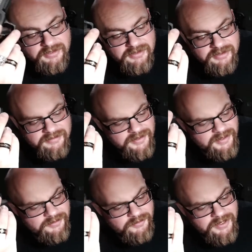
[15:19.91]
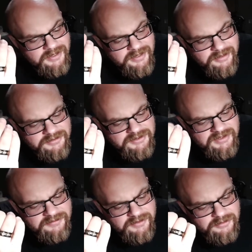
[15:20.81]
I think it would wear it out
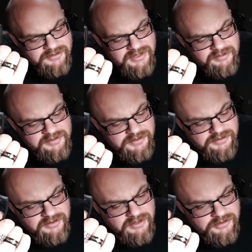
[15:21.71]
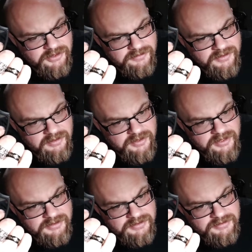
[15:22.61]
significantly over time, especially a lot of dry fire
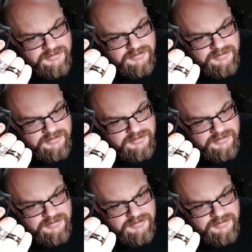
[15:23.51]
practice.